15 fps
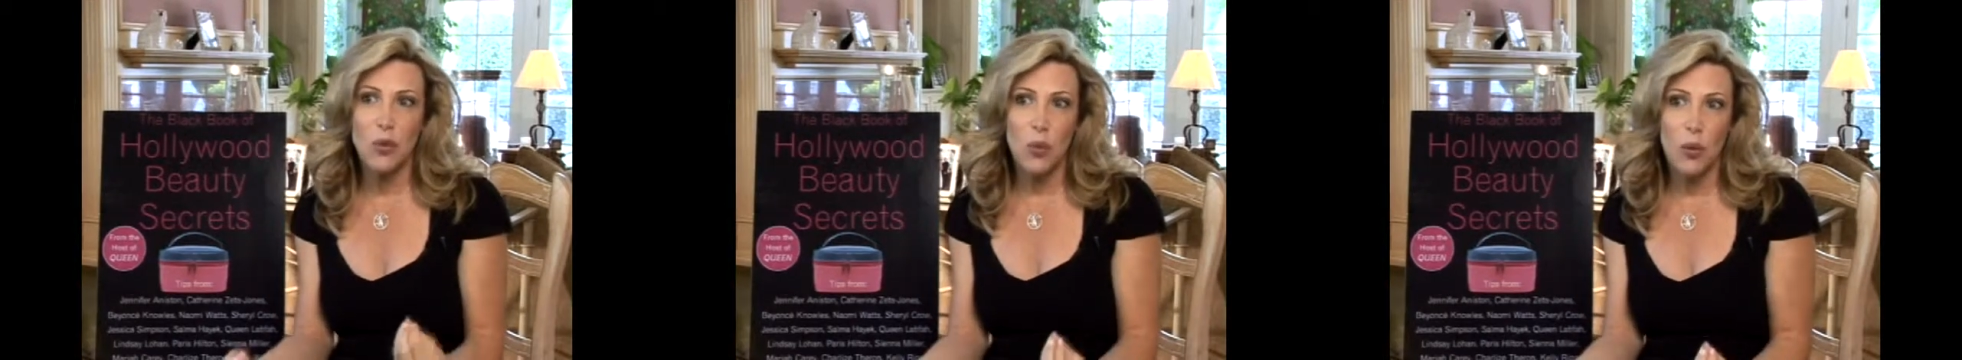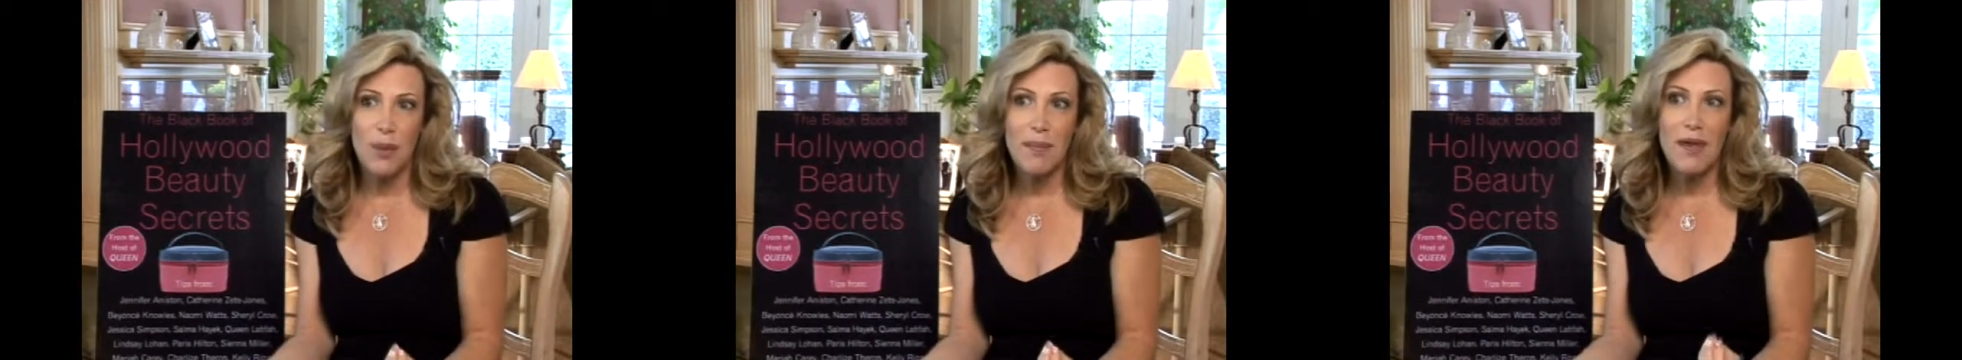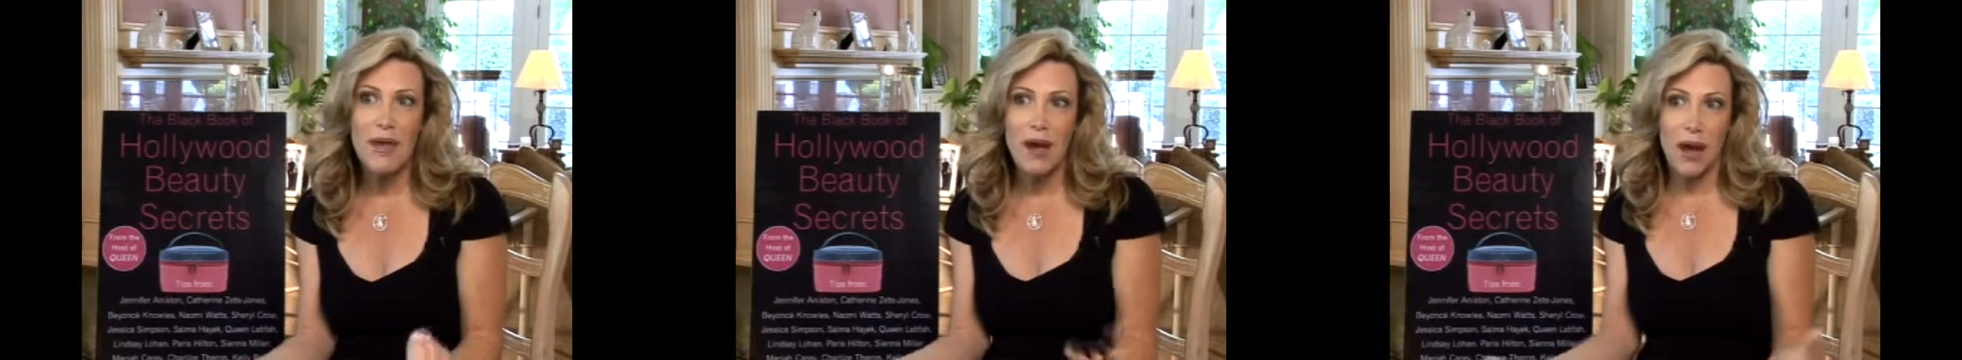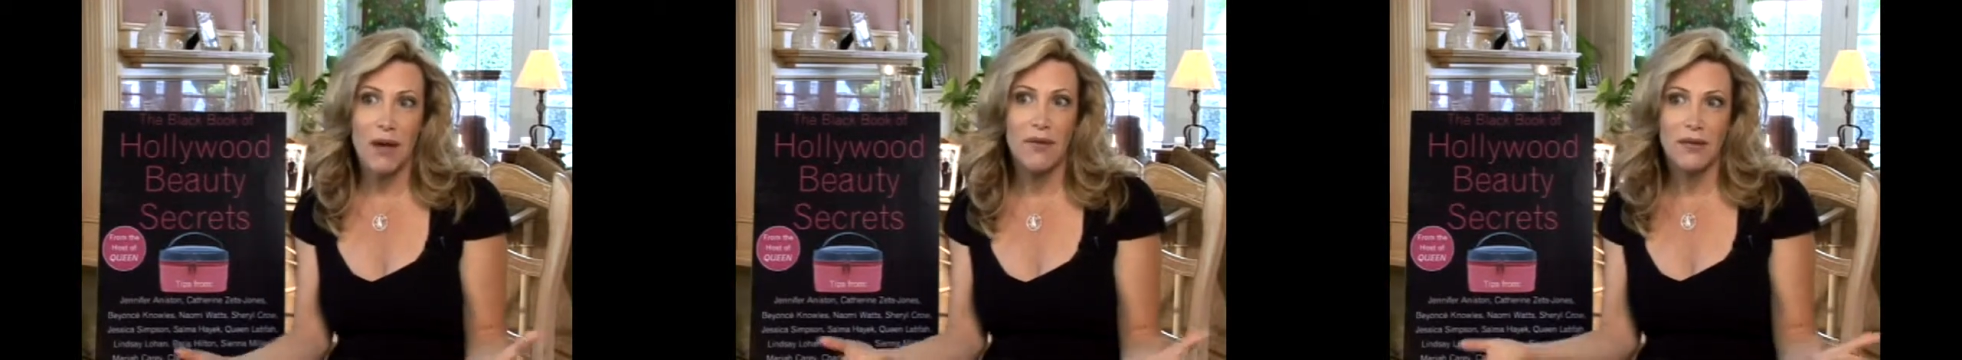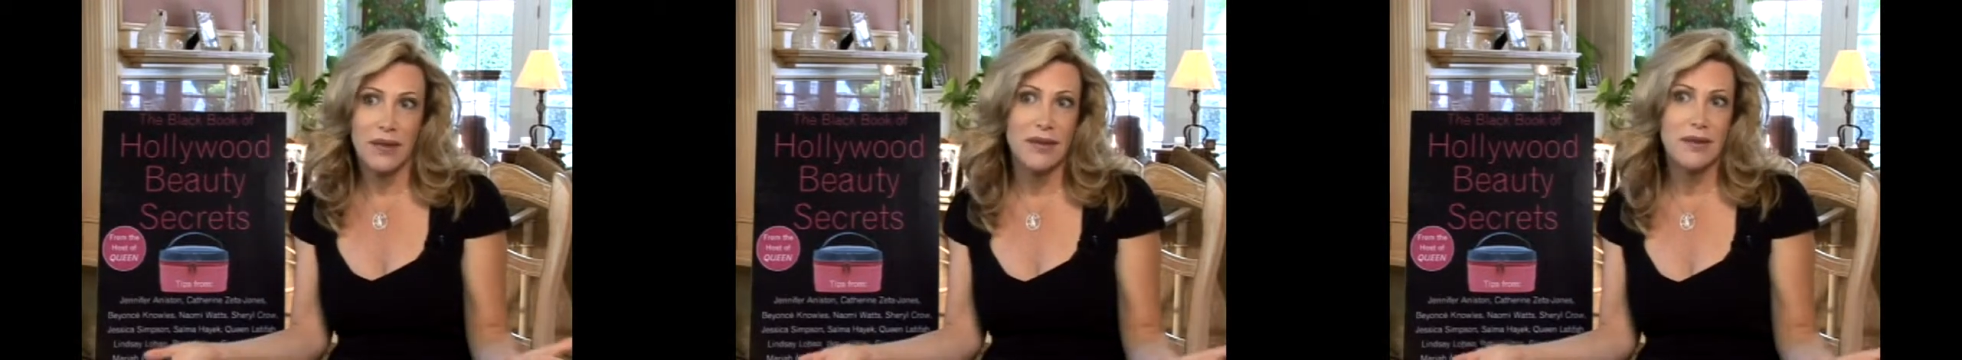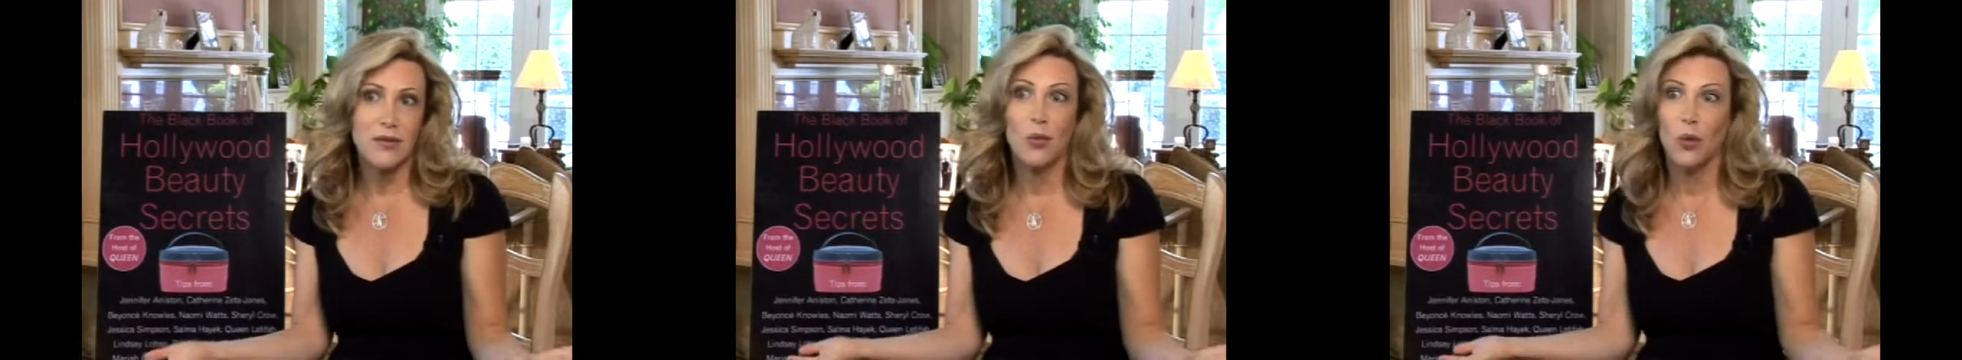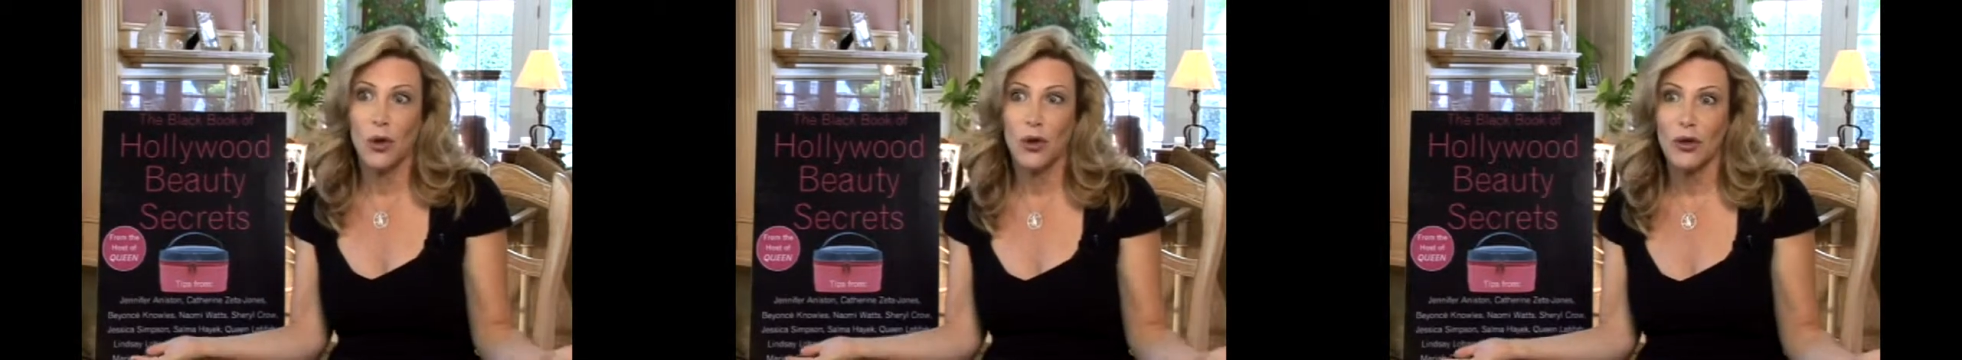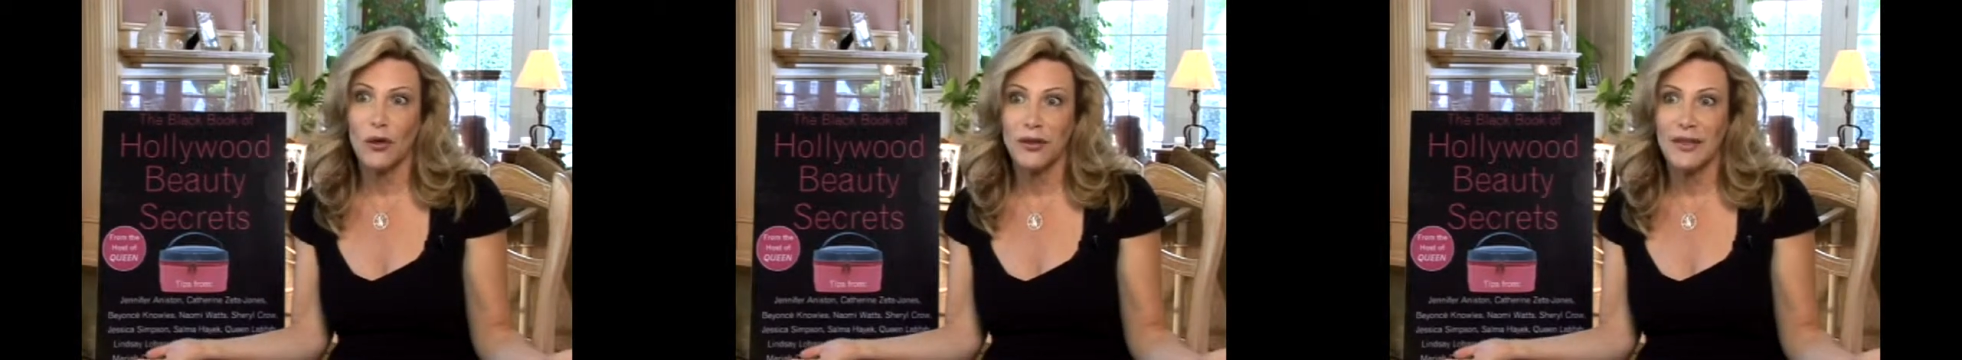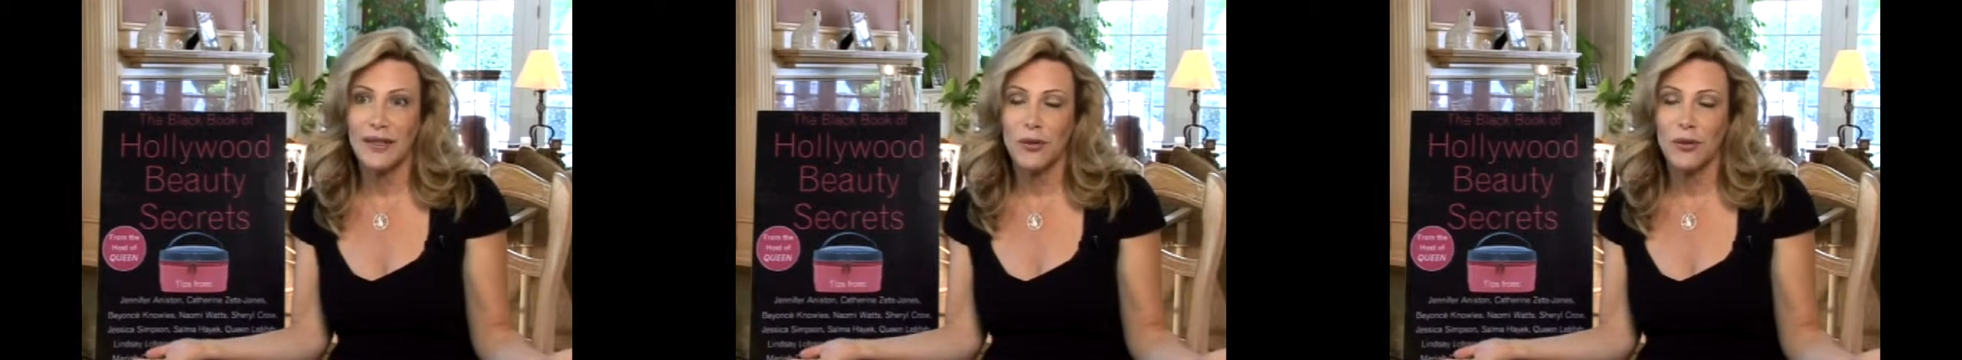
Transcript: the women of this world,